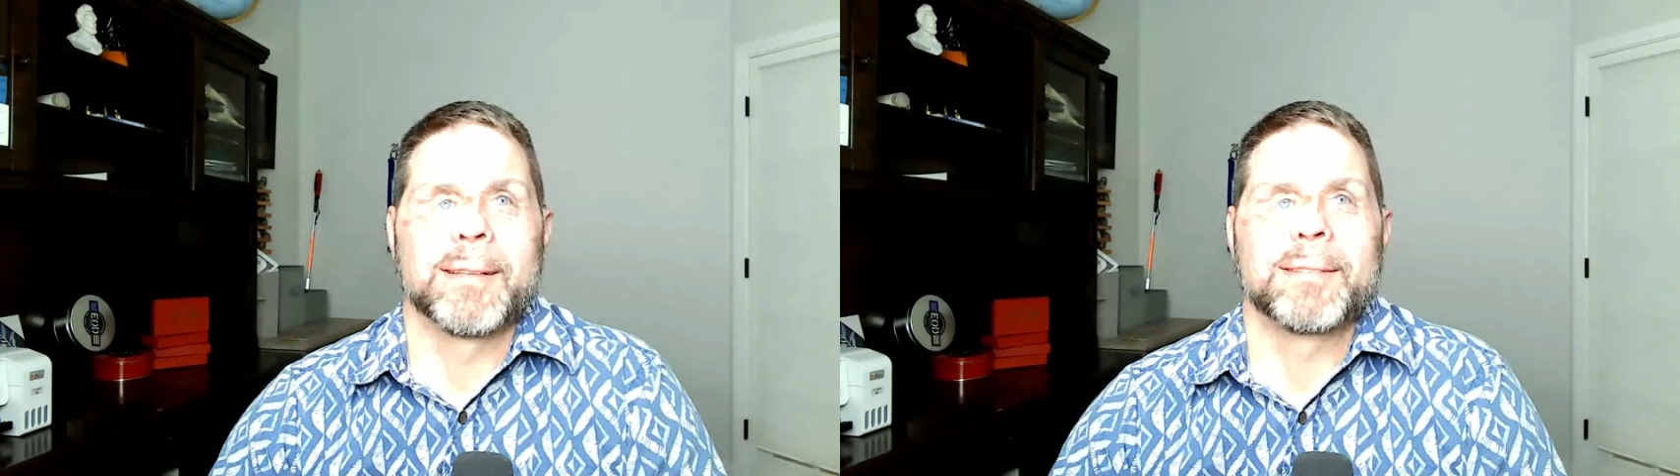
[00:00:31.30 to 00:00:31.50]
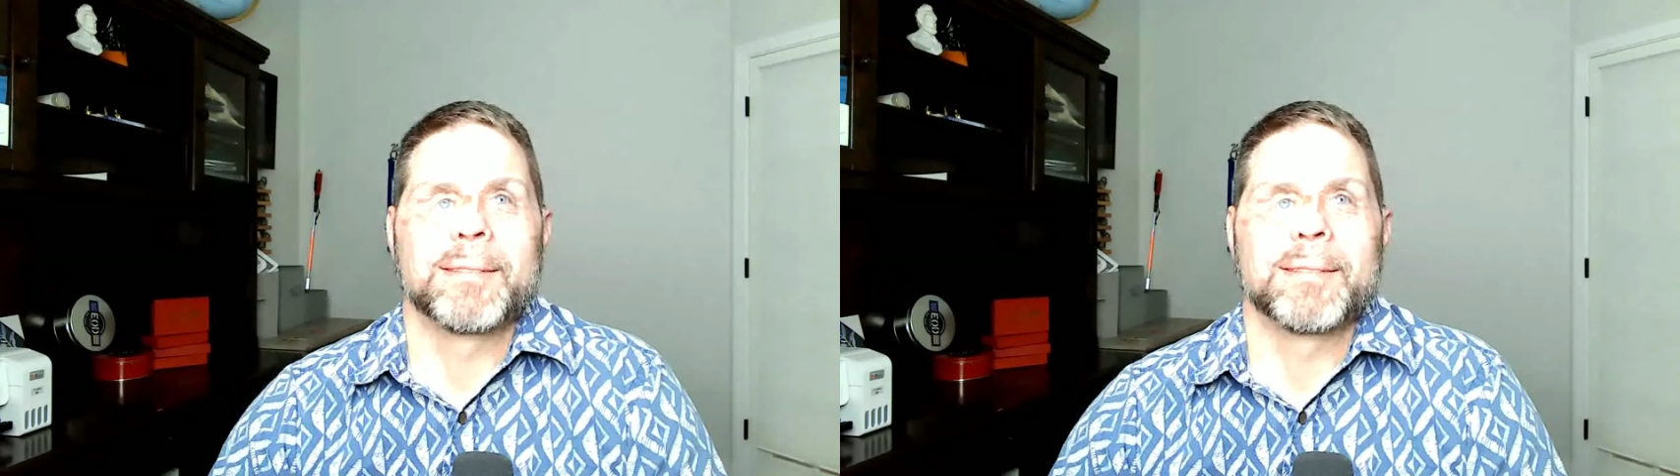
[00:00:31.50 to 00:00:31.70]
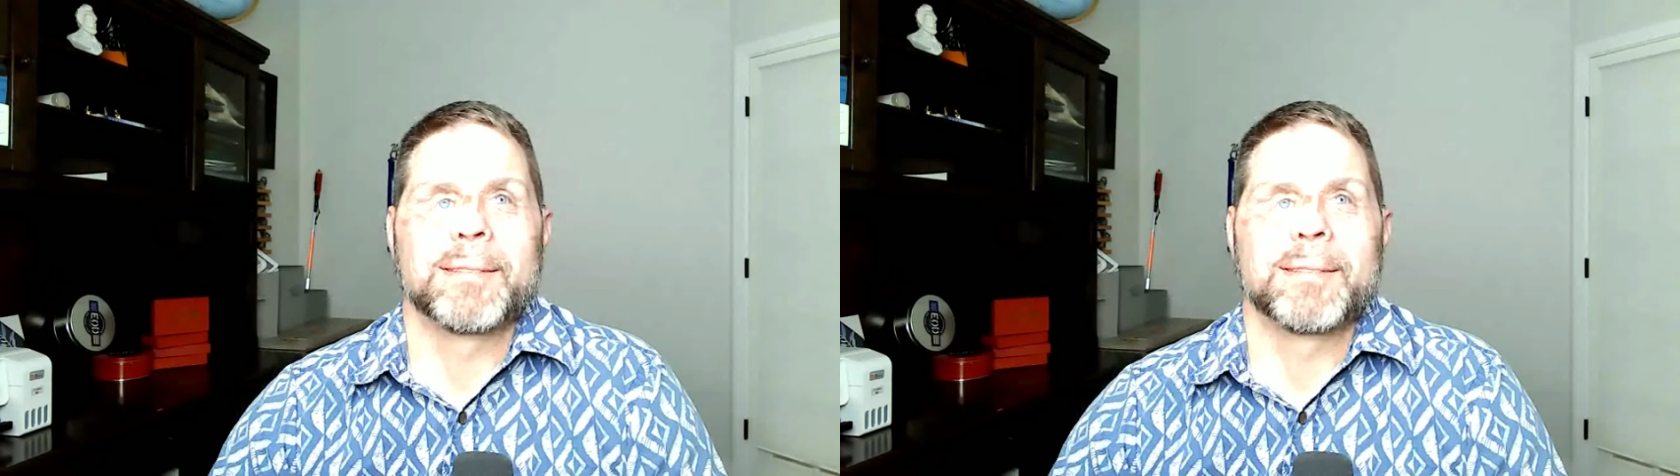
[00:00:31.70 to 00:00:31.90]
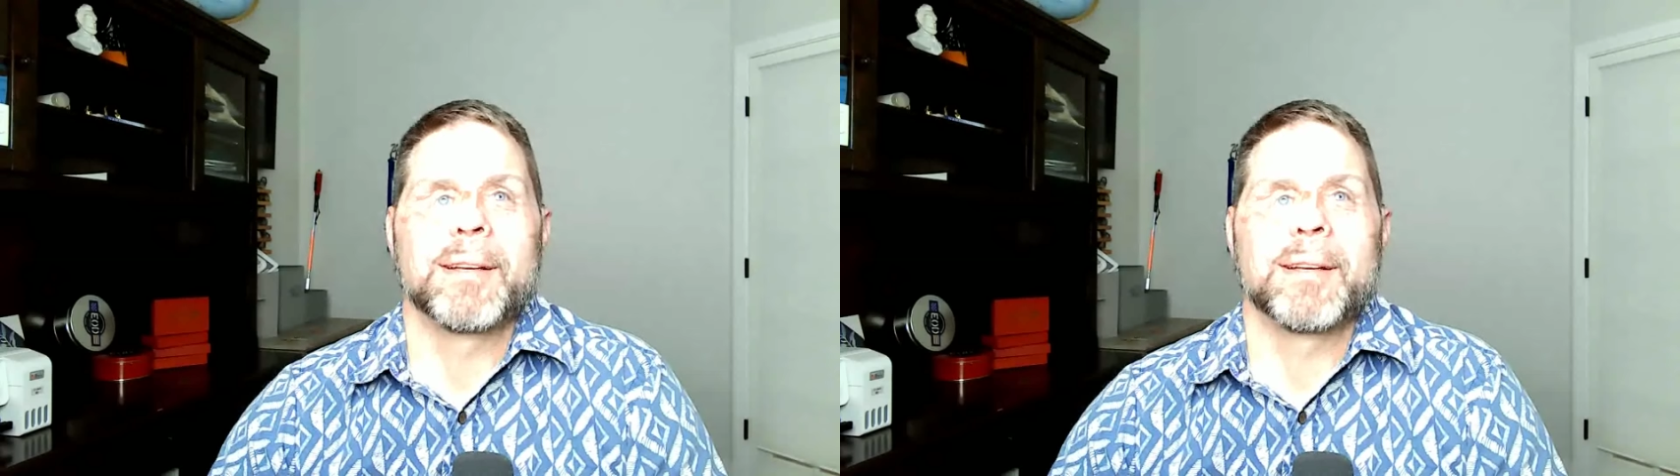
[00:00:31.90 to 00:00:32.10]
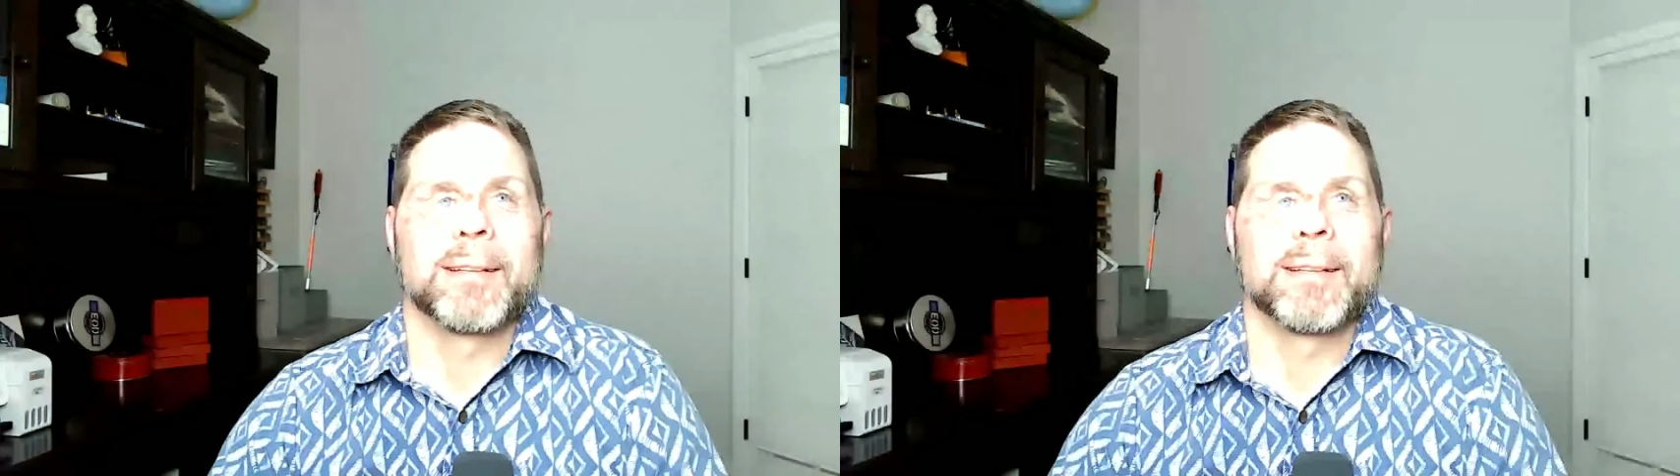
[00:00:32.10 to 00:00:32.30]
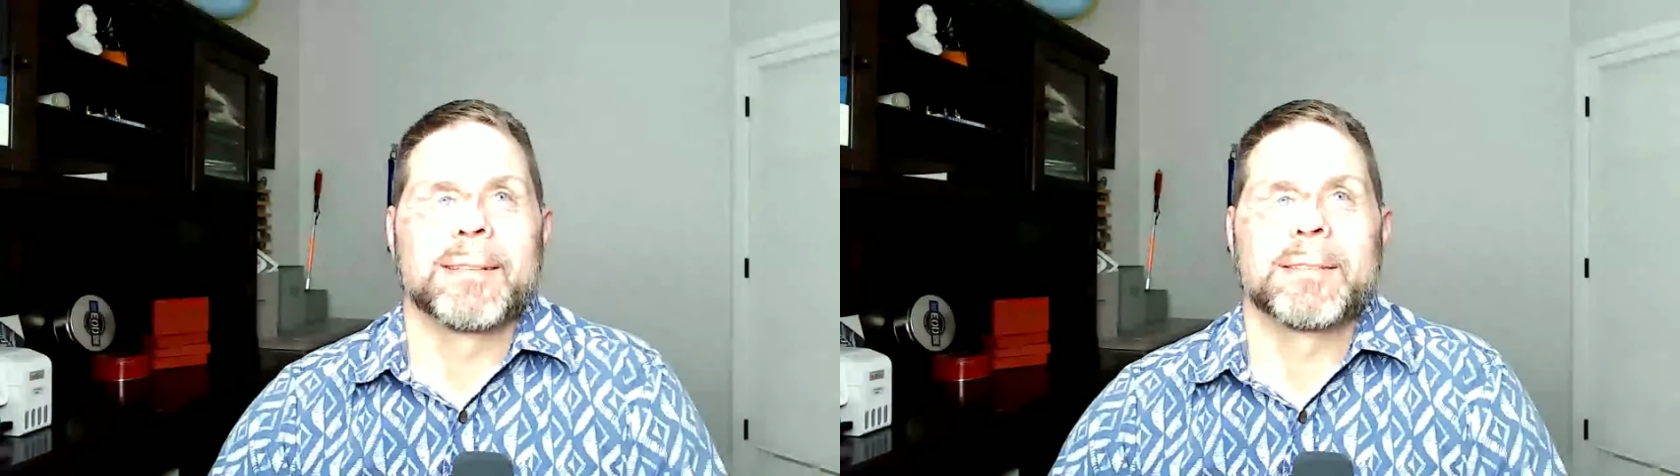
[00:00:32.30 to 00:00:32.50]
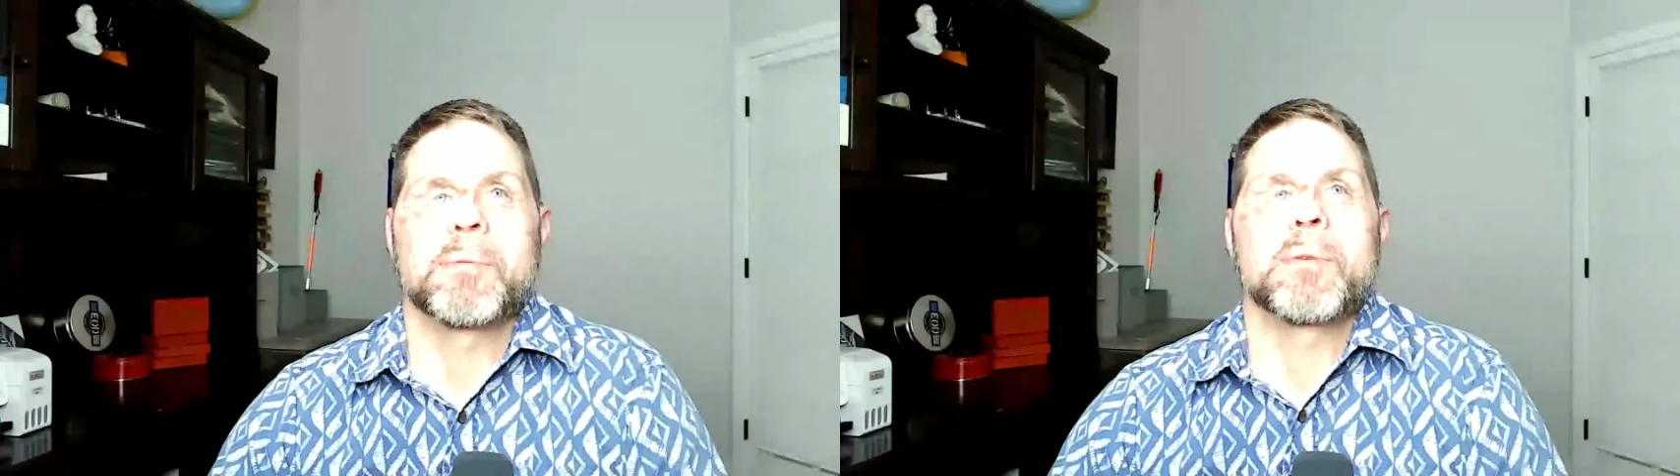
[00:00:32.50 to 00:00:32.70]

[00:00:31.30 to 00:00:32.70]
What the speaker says: lived in Italy,